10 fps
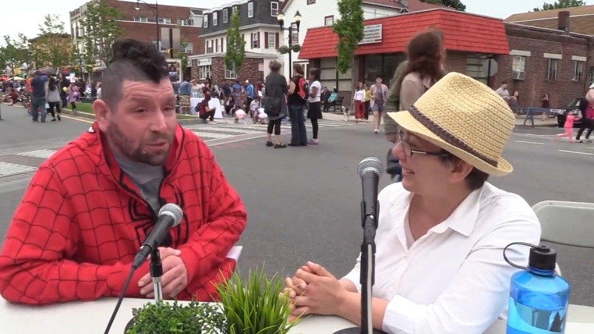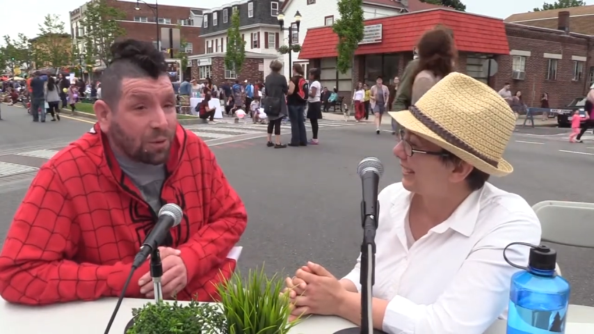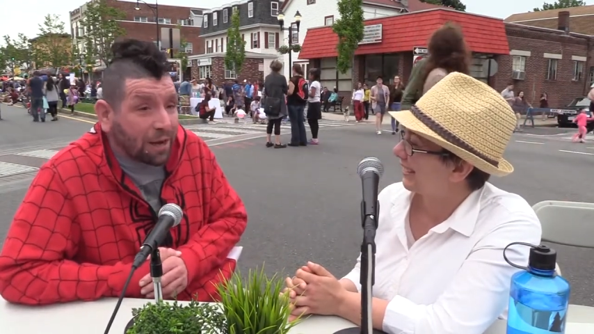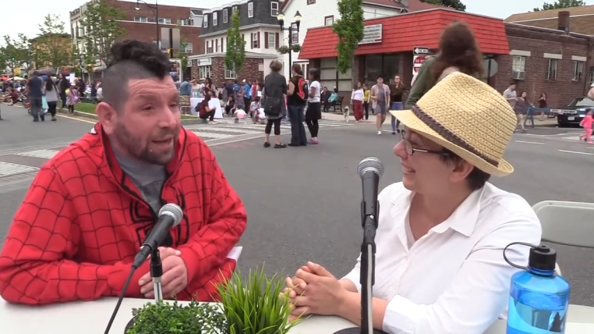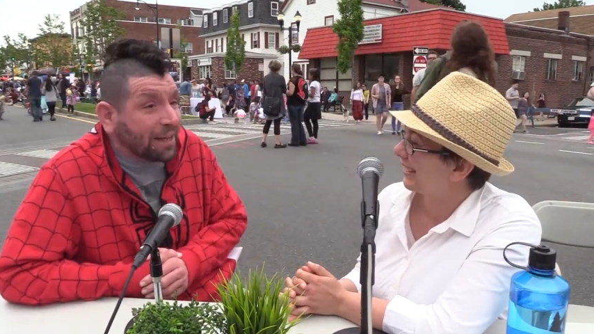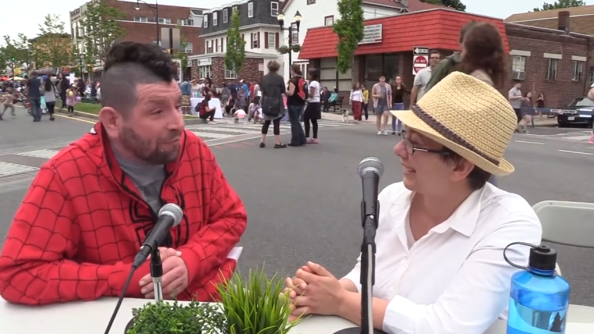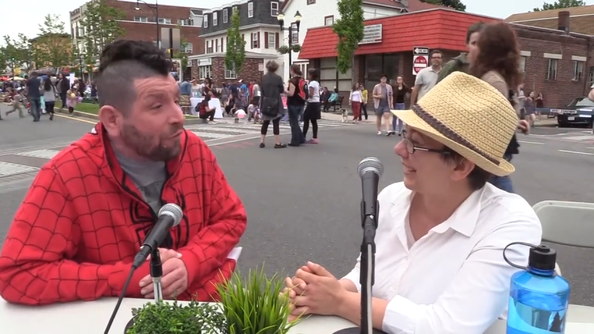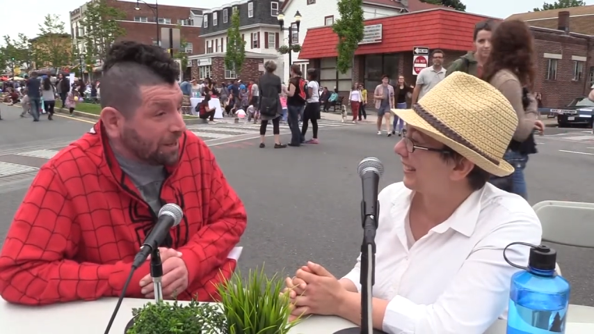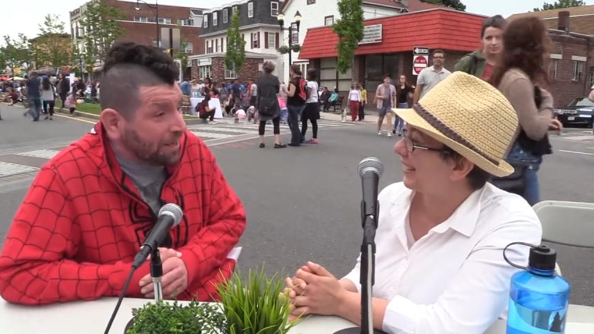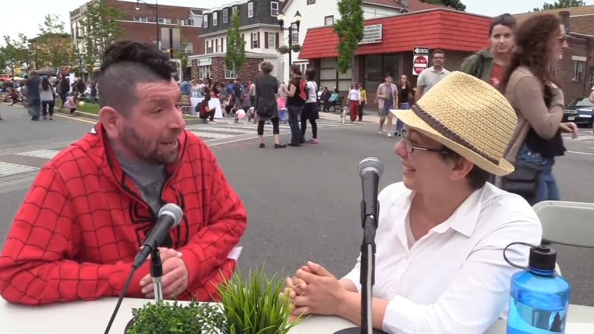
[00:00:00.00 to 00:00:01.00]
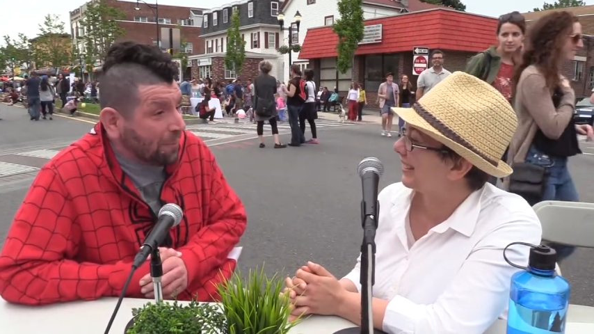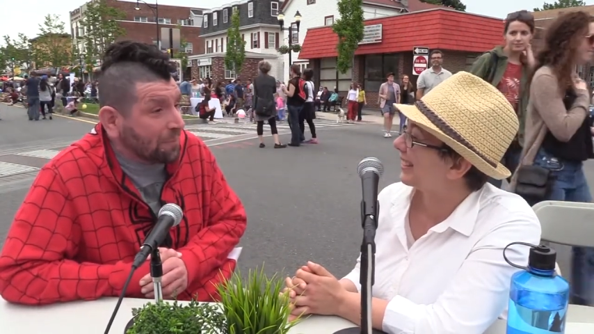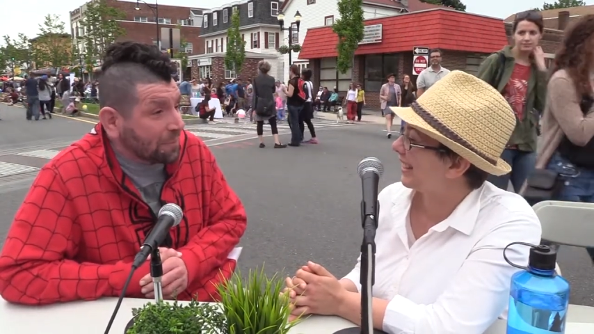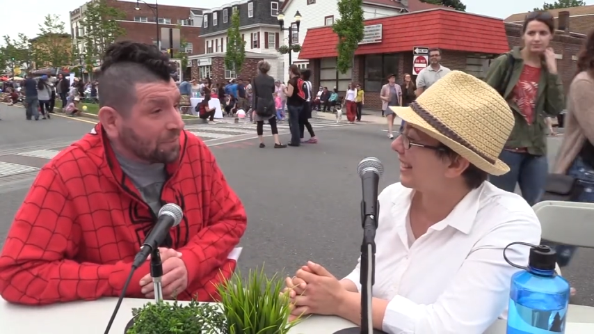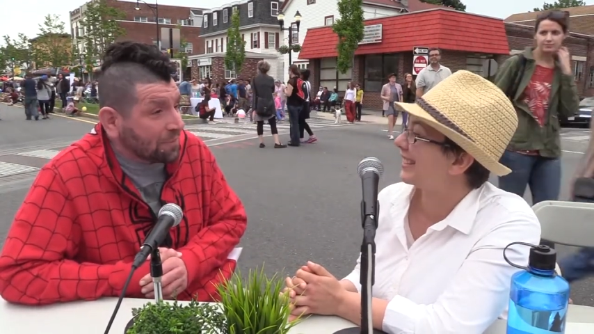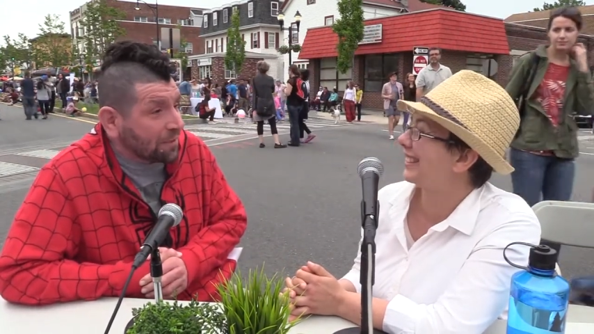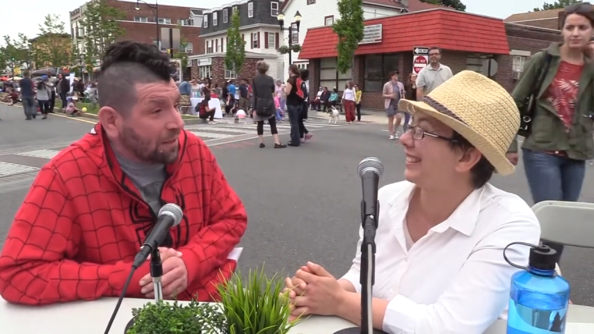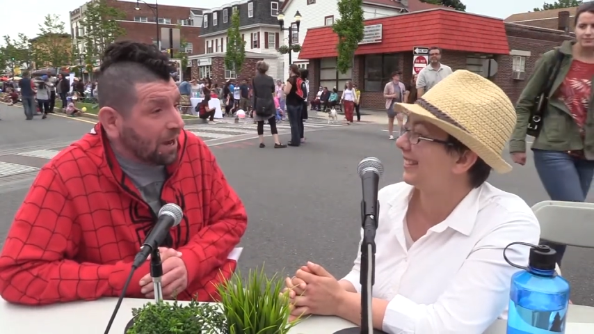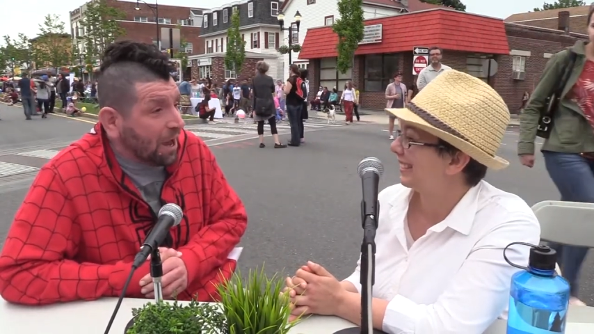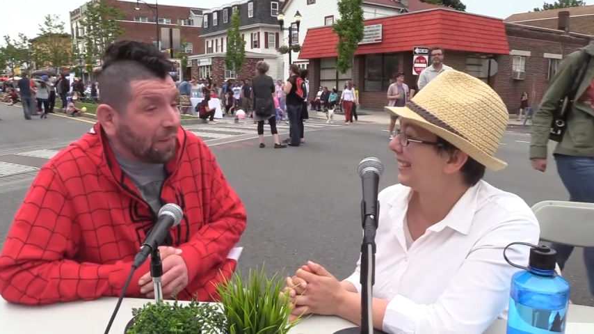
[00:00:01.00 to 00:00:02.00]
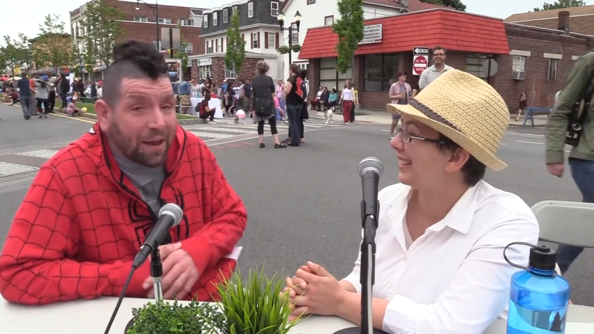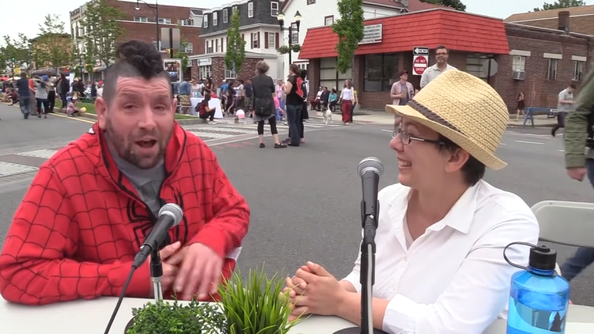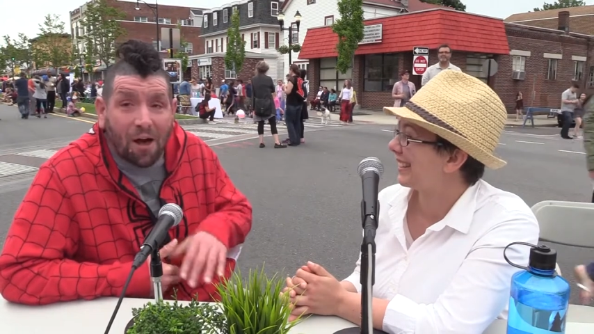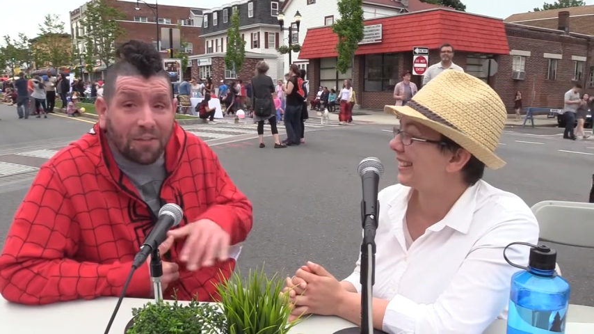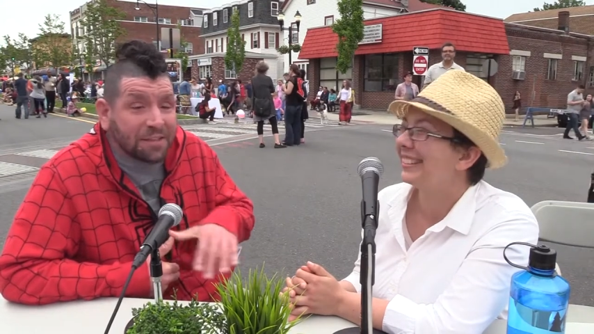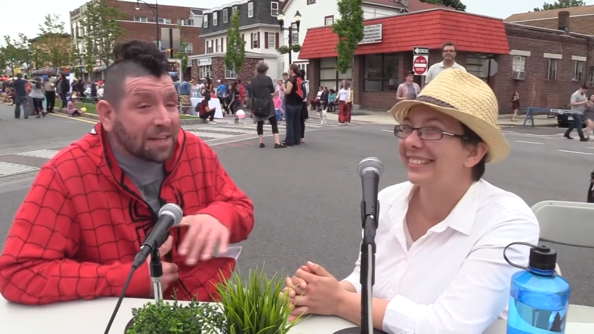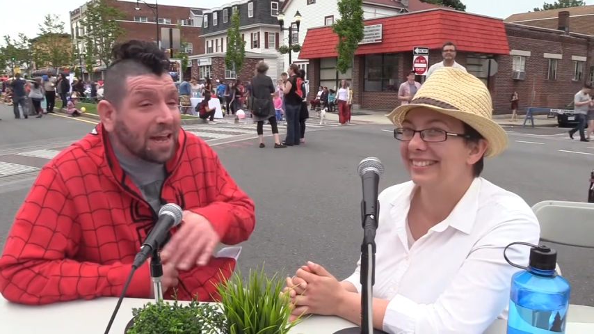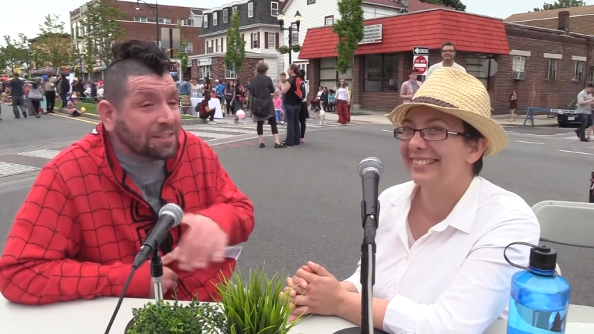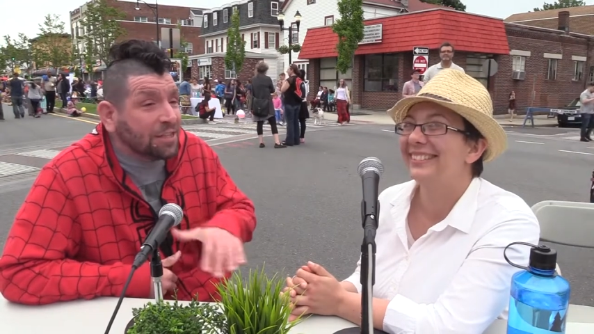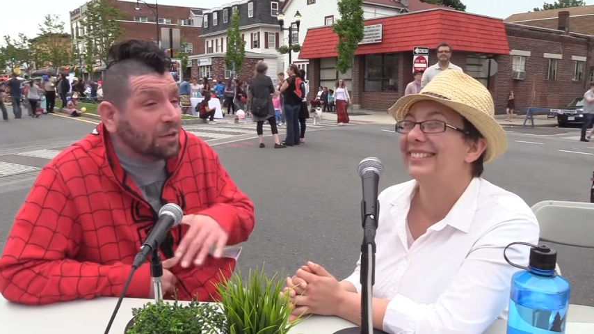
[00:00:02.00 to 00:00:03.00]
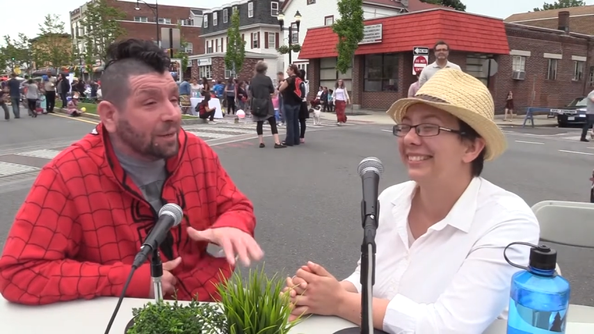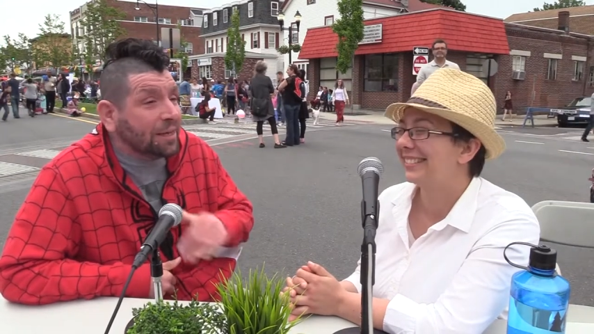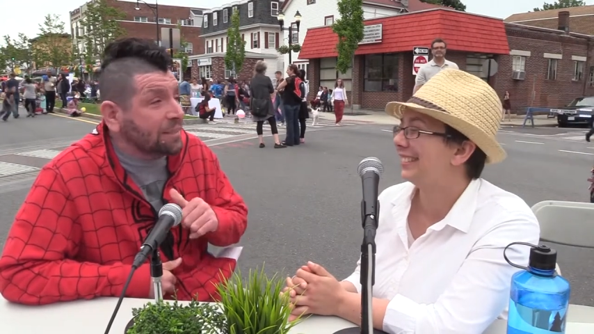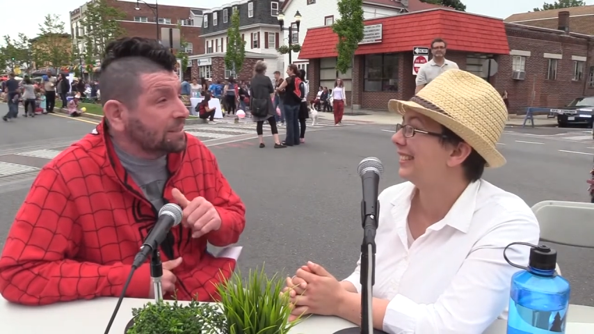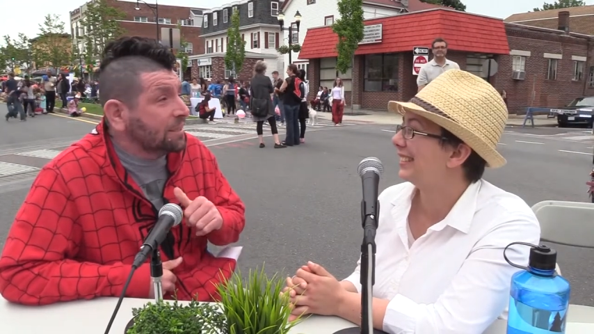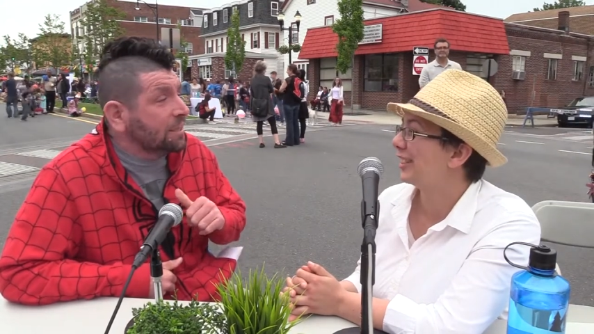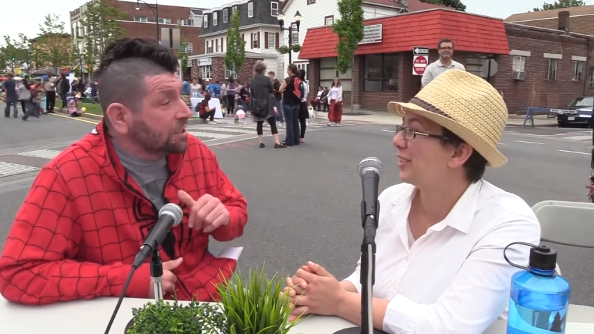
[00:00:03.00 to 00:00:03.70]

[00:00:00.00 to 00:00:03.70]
Speaker 1: where I live right now. Yes. All these guys knew is